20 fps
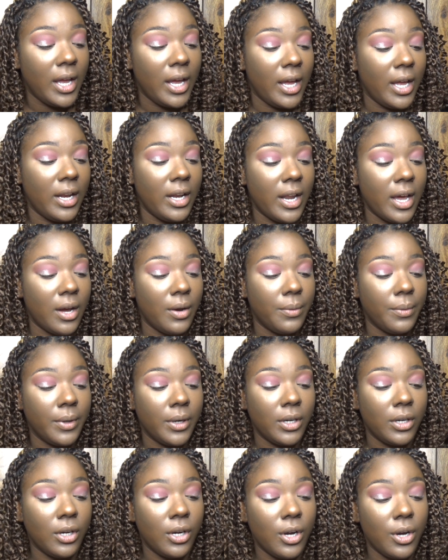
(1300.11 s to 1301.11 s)
and now we're
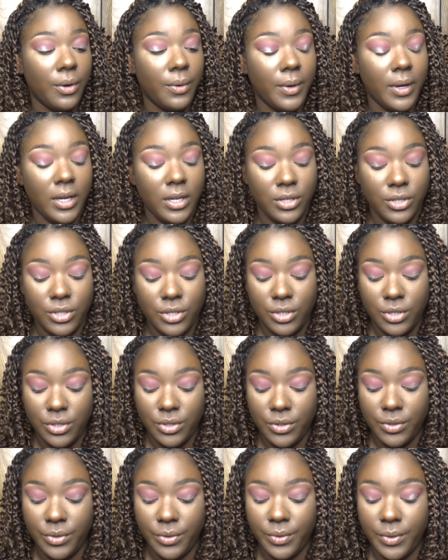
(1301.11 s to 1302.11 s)
going to go
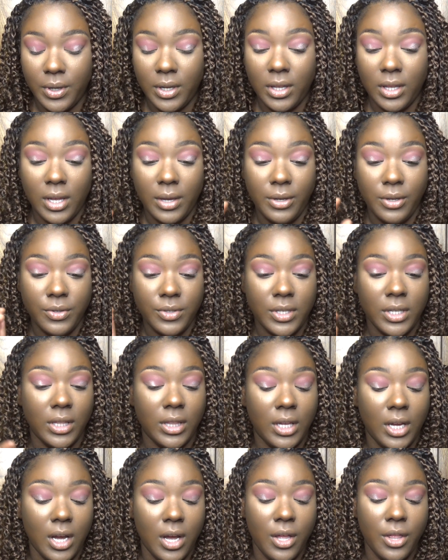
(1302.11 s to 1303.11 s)
into
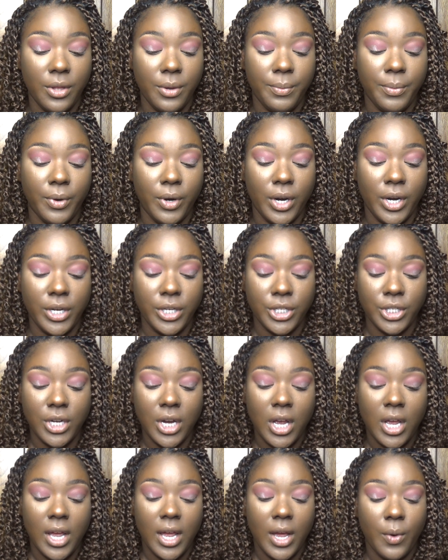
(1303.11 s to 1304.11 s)
using the other brush
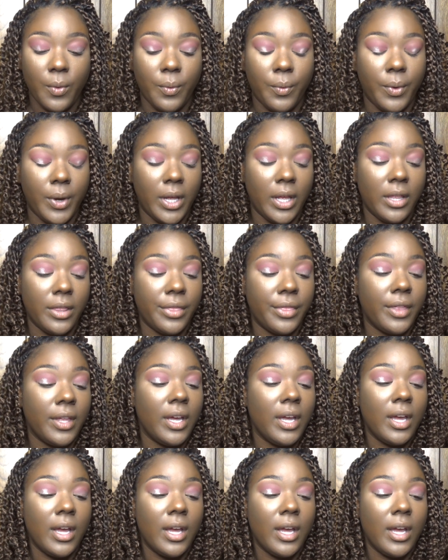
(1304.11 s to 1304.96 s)
with